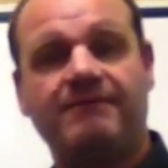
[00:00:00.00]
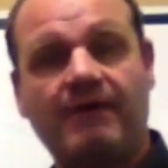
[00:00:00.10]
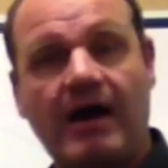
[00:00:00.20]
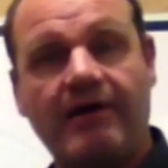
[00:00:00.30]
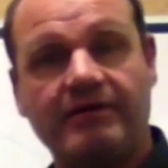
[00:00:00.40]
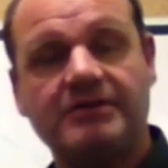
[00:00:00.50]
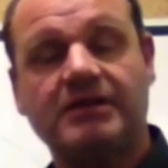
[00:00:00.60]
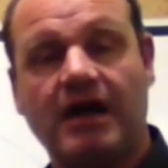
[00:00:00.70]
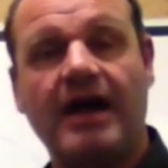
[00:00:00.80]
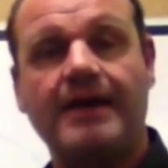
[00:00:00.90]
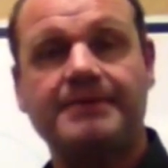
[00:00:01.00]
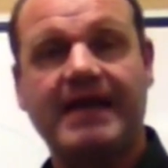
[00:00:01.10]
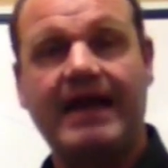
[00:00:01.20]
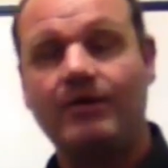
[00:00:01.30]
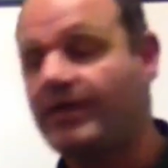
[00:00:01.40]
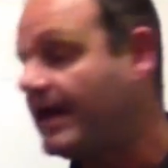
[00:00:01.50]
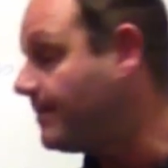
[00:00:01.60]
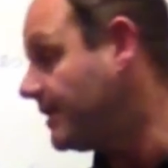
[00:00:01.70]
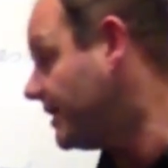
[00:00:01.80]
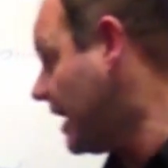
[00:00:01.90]
virus types out there,
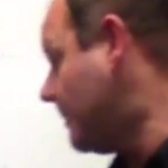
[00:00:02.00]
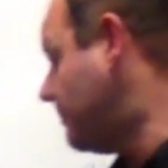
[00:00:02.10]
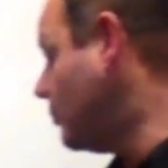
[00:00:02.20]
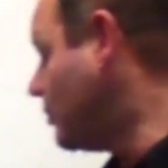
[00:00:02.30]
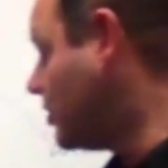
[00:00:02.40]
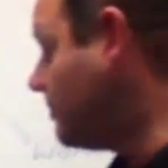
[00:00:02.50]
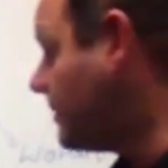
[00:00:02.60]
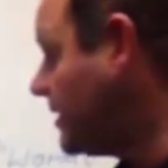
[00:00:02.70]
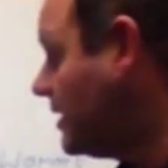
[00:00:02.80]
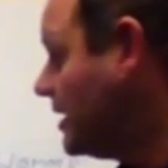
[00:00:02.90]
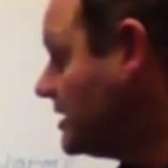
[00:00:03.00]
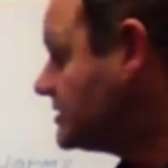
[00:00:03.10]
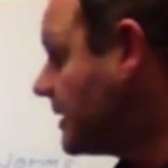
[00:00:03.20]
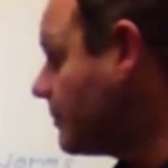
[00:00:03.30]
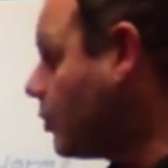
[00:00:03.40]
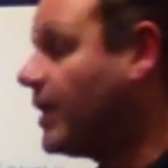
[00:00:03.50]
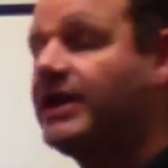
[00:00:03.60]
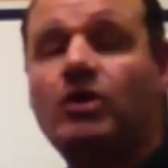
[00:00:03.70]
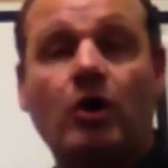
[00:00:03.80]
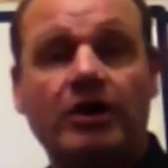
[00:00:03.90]
but a couple could be some
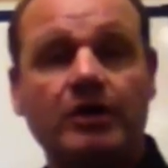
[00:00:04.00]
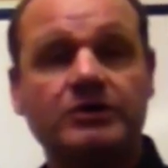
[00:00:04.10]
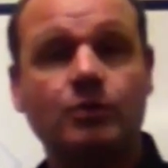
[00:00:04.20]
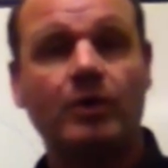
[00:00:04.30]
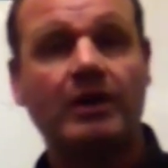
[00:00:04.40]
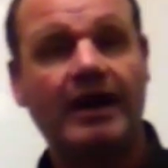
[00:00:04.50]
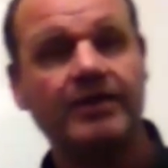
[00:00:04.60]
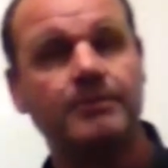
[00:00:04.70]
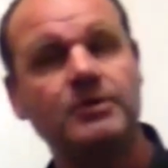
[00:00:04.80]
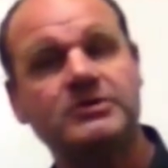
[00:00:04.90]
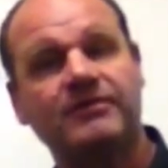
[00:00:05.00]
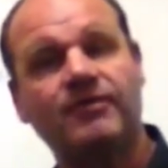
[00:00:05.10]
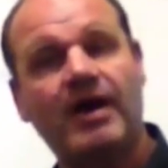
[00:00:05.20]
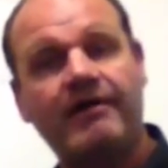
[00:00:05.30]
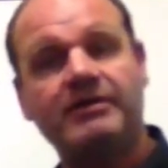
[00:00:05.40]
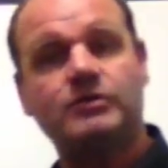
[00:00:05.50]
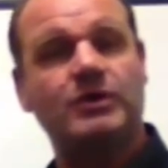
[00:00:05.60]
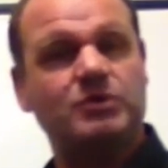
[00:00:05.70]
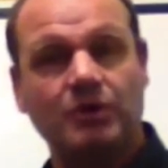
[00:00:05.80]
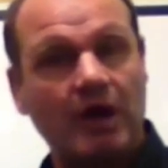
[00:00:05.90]
quite innocuous one, like the music virus,
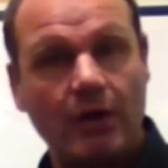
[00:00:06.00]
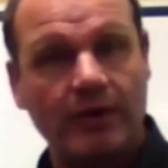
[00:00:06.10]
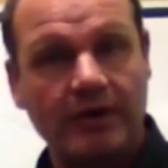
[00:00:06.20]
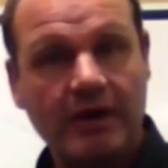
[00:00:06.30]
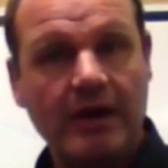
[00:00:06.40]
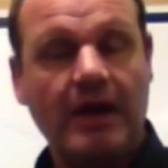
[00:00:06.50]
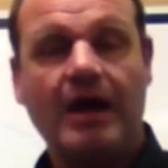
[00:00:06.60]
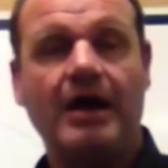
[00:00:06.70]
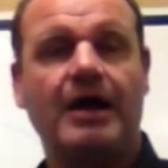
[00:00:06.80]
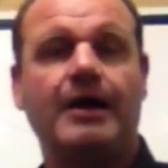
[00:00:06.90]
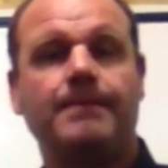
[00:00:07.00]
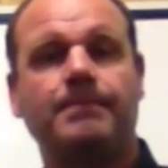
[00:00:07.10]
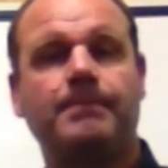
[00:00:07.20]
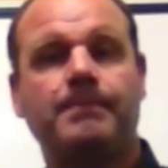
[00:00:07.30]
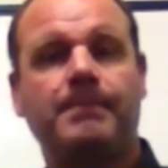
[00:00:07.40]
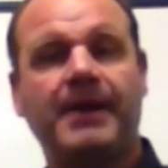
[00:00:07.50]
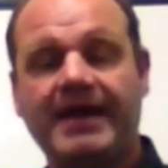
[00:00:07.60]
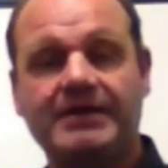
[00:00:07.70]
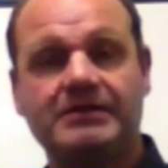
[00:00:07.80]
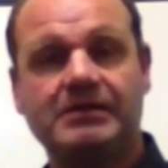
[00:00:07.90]
which will go and
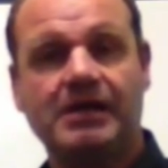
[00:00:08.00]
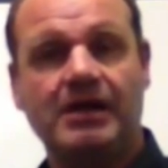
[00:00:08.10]
place